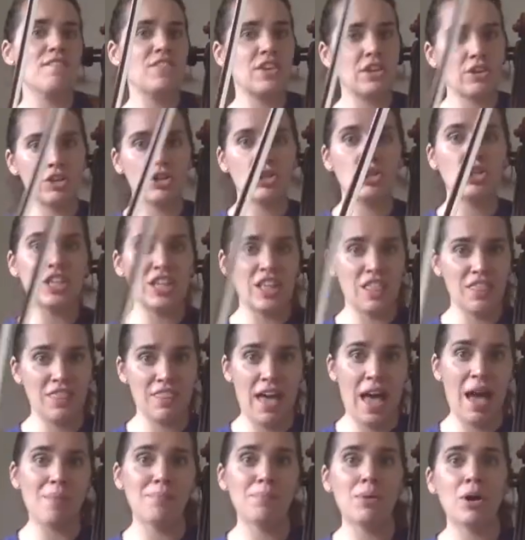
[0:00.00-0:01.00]
very good at
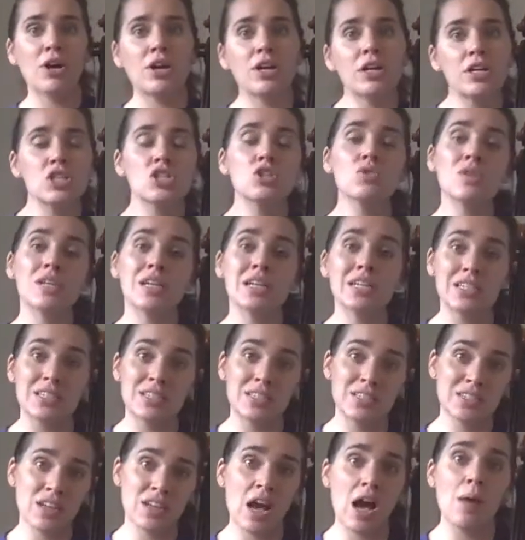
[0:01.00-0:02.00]
that part, you need to
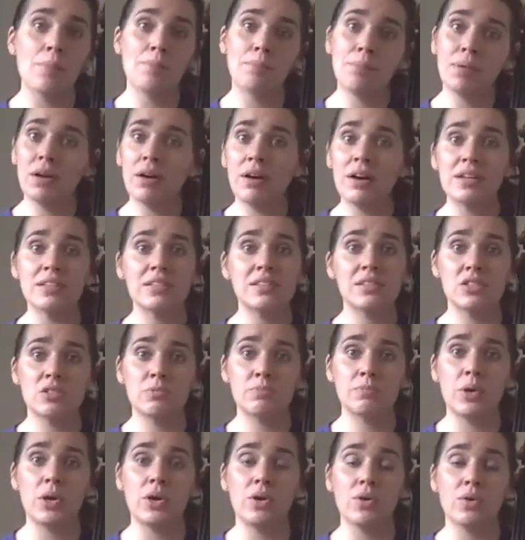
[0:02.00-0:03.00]
stop, pause this
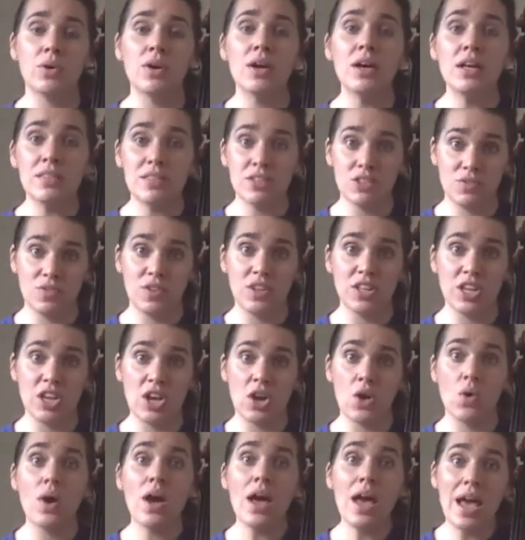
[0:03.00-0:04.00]

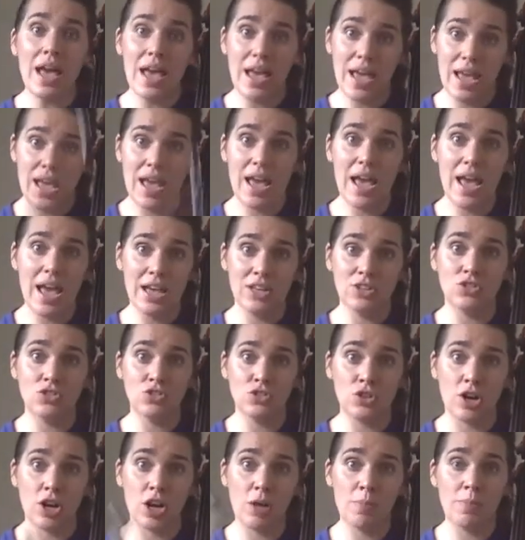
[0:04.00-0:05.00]
video, and
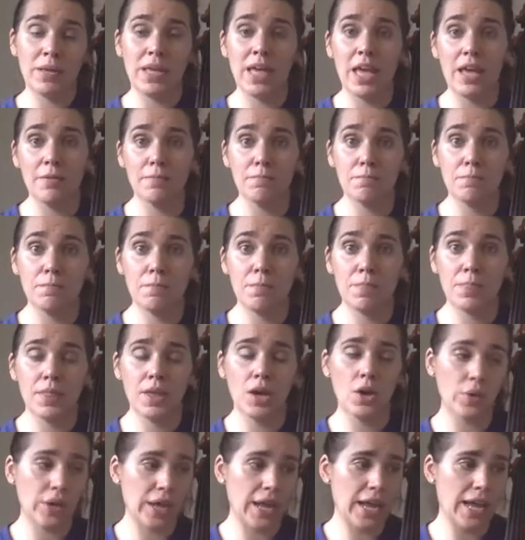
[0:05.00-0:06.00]
start up again.
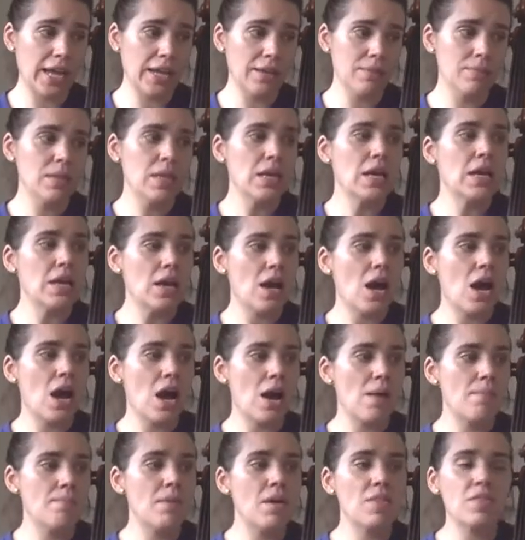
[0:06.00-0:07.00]
Okay,
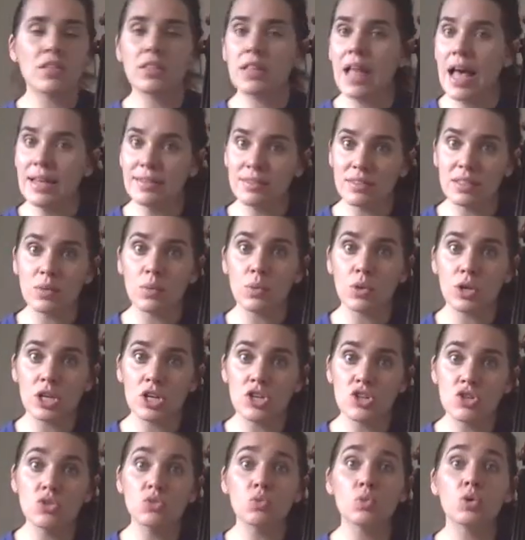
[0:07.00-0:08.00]
the last thing we're going
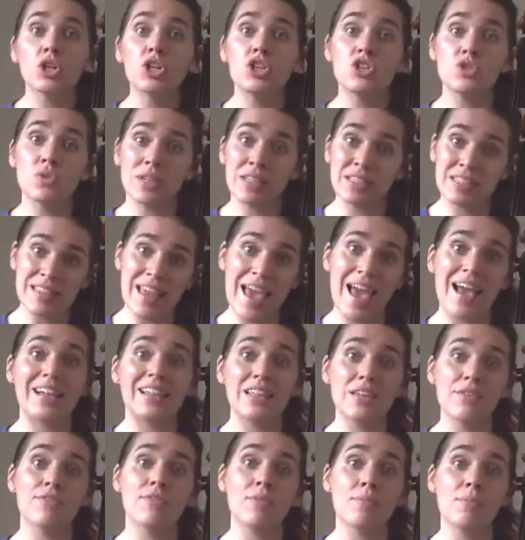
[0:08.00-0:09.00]
to do is we're going to do
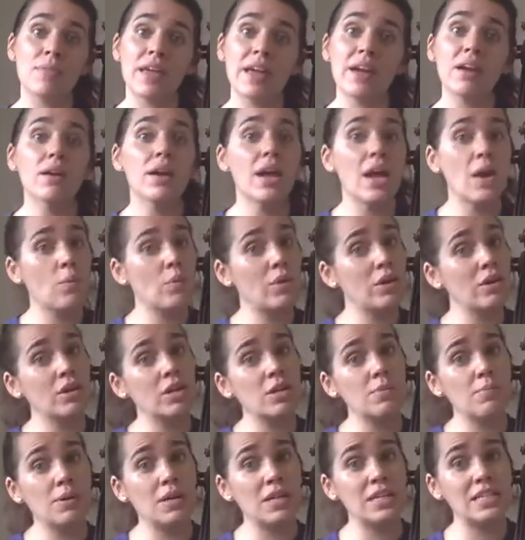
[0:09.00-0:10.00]
exactly from there, and we're going
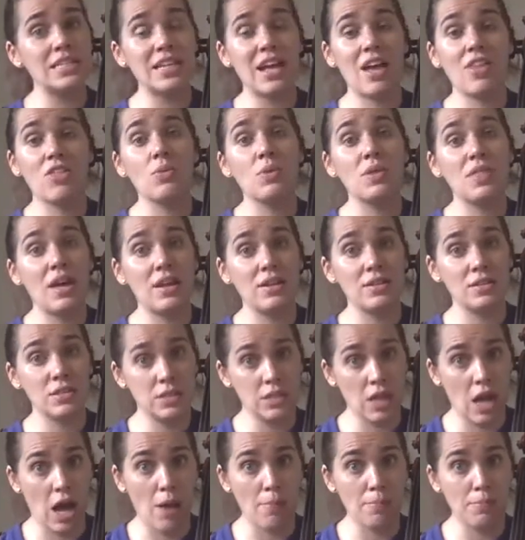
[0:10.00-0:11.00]
to put it together without a
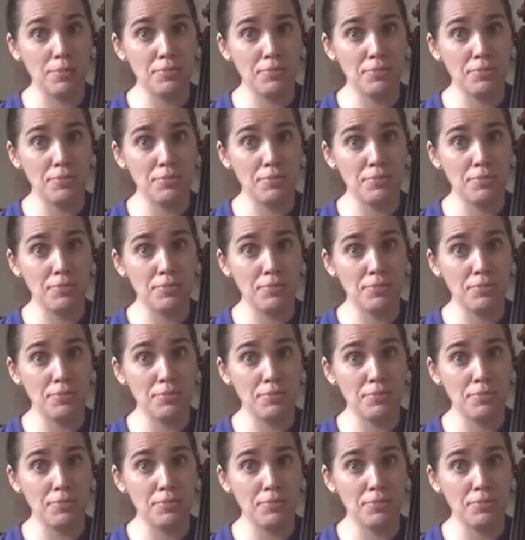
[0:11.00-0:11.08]
stop.